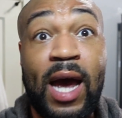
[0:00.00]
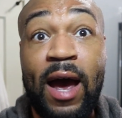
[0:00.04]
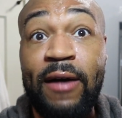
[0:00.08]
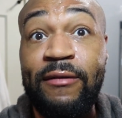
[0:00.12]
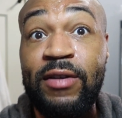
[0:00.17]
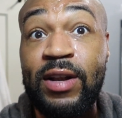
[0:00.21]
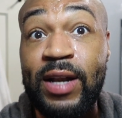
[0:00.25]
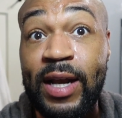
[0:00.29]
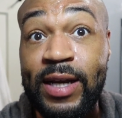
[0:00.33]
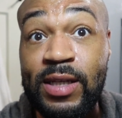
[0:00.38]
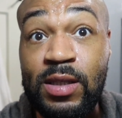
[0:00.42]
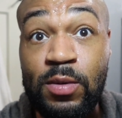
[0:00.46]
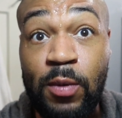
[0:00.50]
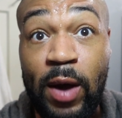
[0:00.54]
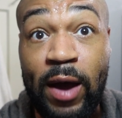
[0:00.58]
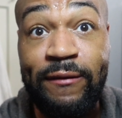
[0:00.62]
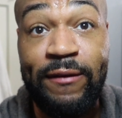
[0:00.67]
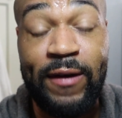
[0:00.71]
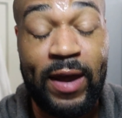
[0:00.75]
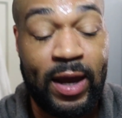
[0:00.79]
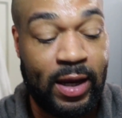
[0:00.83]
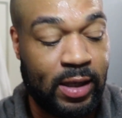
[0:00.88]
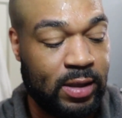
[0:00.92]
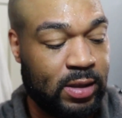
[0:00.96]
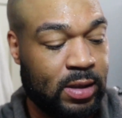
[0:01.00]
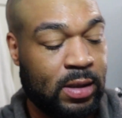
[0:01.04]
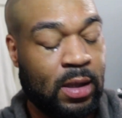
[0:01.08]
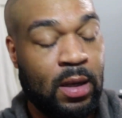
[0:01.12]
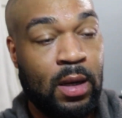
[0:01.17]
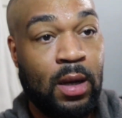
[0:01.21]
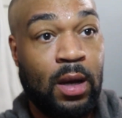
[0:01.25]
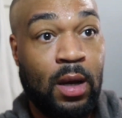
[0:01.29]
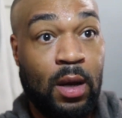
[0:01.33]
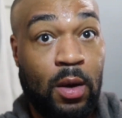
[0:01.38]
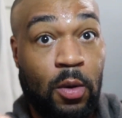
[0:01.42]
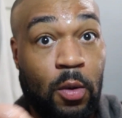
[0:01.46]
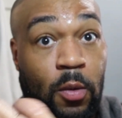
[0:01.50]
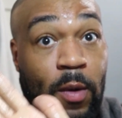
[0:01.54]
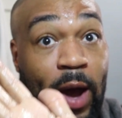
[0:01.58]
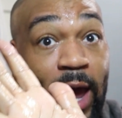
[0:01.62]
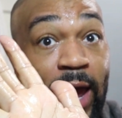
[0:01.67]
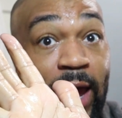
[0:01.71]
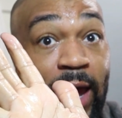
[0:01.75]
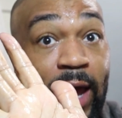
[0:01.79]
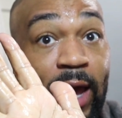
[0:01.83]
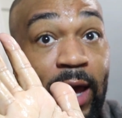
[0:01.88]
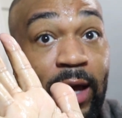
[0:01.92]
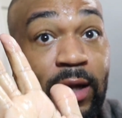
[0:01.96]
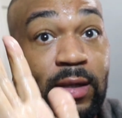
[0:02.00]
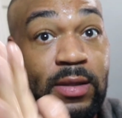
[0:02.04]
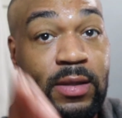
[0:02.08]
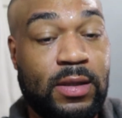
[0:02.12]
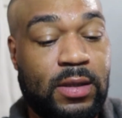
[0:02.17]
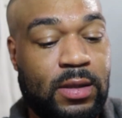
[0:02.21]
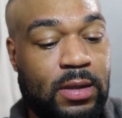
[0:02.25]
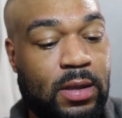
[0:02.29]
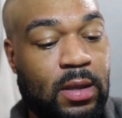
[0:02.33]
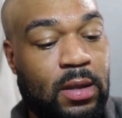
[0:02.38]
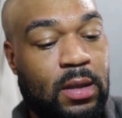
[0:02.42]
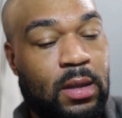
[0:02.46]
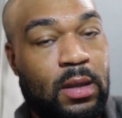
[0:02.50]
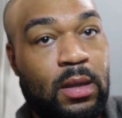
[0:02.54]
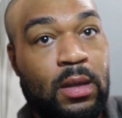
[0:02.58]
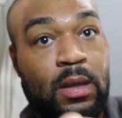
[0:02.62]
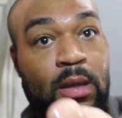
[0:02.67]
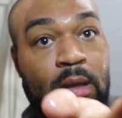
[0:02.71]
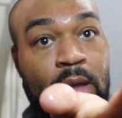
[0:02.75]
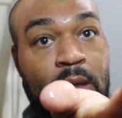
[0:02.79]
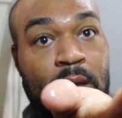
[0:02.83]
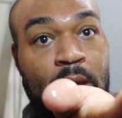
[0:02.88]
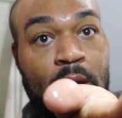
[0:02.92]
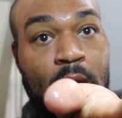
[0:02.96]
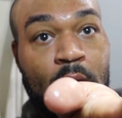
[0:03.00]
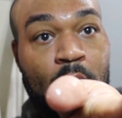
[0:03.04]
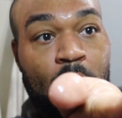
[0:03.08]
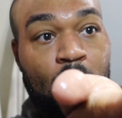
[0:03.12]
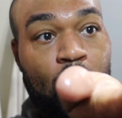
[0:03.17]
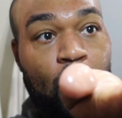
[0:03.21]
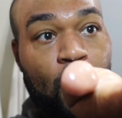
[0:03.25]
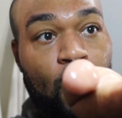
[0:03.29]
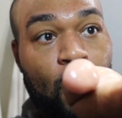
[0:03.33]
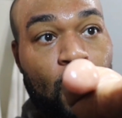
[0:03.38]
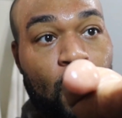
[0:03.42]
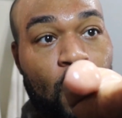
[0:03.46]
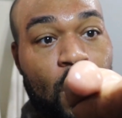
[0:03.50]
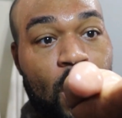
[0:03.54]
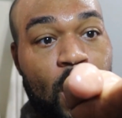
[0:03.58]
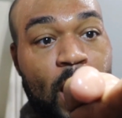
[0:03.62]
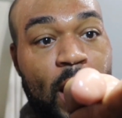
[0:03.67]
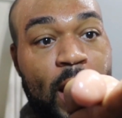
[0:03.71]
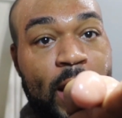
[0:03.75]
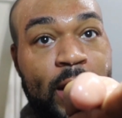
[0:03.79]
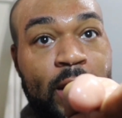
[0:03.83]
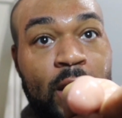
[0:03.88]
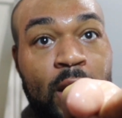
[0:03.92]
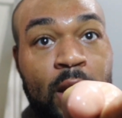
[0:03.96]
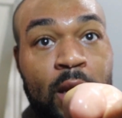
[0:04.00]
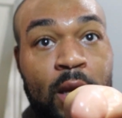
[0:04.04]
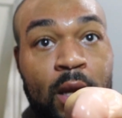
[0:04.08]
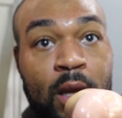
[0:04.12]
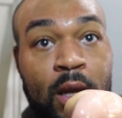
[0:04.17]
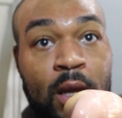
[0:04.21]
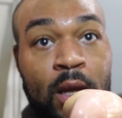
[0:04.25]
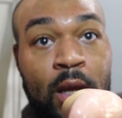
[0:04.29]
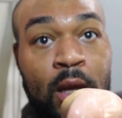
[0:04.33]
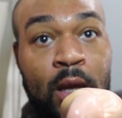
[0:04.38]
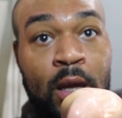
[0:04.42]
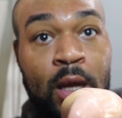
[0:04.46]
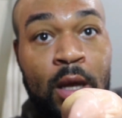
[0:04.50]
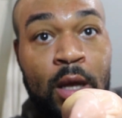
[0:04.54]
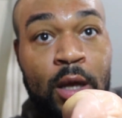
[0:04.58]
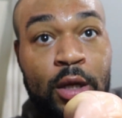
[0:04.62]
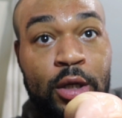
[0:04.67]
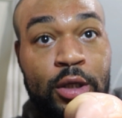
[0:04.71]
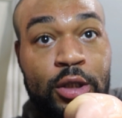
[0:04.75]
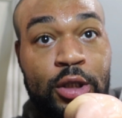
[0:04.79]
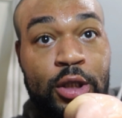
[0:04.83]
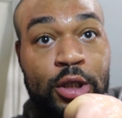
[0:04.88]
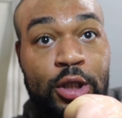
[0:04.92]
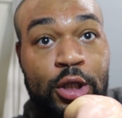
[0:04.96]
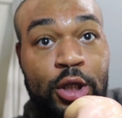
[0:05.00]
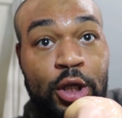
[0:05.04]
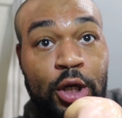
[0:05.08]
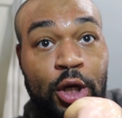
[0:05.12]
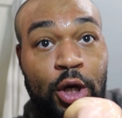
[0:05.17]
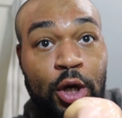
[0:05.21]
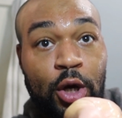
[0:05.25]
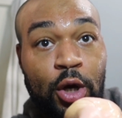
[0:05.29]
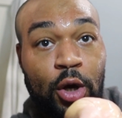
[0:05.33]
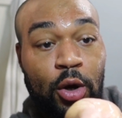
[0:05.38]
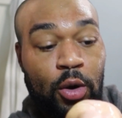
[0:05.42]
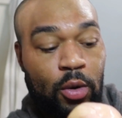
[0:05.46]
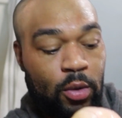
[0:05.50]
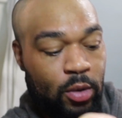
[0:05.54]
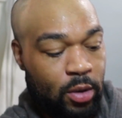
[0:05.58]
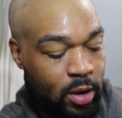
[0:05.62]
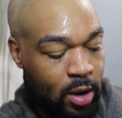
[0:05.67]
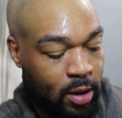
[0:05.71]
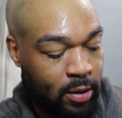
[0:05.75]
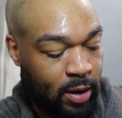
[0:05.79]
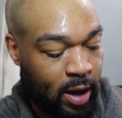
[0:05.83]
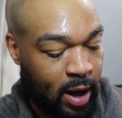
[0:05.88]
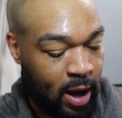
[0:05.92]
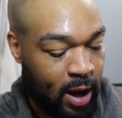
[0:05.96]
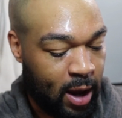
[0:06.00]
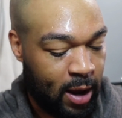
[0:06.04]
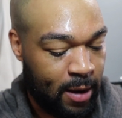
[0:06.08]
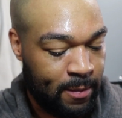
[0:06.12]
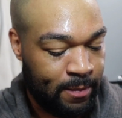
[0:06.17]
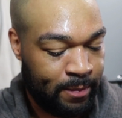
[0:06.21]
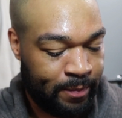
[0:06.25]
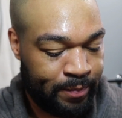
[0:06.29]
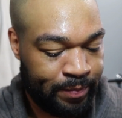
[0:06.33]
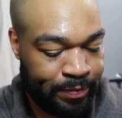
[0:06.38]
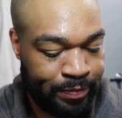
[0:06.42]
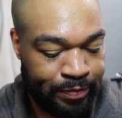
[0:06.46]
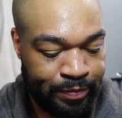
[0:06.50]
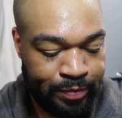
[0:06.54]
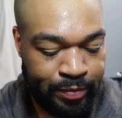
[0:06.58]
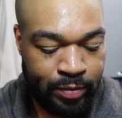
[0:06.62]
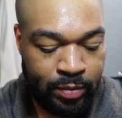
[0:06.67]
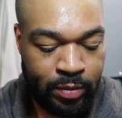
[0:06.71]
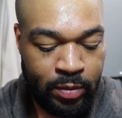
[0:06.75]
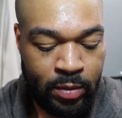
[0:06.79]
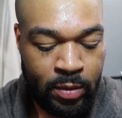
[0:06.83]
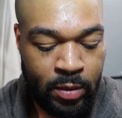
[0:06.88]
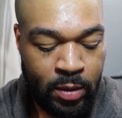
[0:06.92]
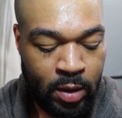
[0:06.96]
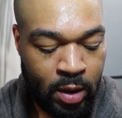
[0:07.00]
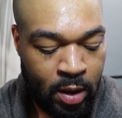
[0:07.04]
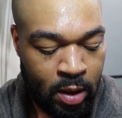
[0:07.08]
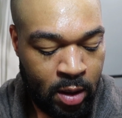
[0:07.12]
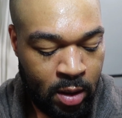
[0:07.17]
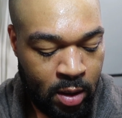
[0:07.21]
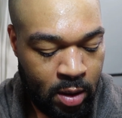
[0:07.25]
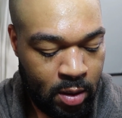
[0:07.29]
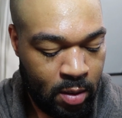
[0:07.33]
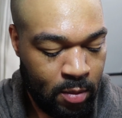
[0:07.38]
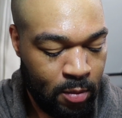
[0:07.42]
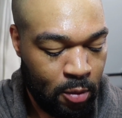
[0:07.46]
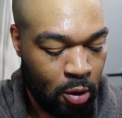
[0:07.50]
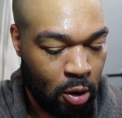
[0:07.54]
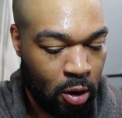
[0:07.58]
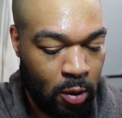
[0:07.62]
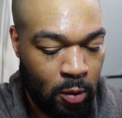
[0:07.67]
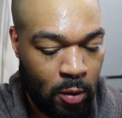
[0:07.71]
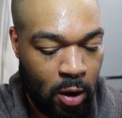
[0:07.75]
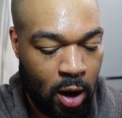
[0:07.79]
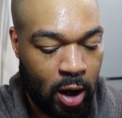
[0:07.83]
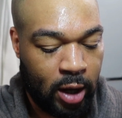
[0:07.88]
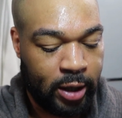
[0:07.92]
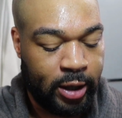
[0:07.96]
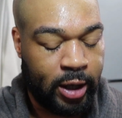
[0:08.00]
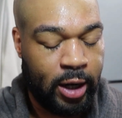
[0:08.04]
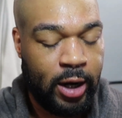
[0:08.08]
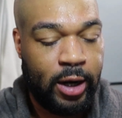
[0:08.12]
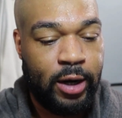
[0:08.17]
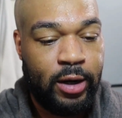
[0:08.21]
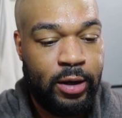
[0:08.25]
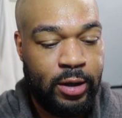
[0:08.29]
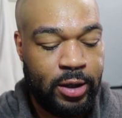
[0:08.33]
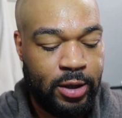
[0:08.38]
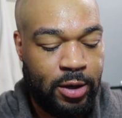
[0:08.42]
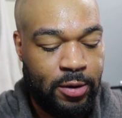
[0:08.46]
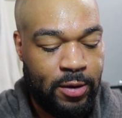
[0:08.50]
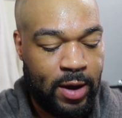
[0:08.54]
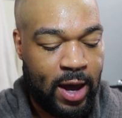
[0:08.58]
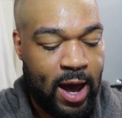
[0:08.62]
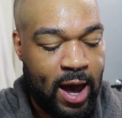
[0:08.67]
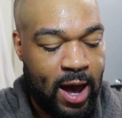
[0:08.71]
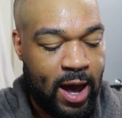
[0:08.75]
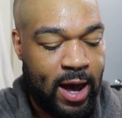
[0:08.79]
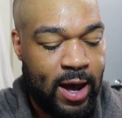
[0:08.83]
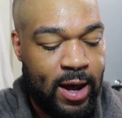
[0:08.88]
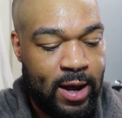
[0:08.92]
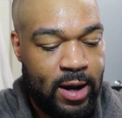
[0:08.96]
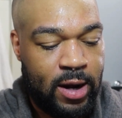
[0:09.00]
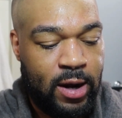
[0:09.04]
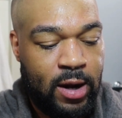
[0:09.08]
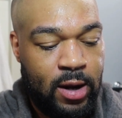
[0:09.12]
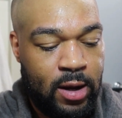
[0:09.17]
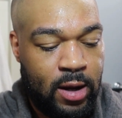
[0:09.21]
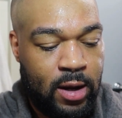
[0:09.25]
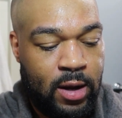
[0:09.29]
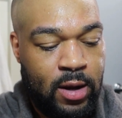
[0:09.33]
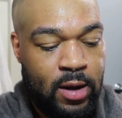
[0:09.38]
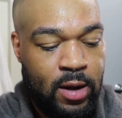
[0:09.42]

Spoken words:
to have a nice wet face. Wet hands. 1, 2, okay? More water. You add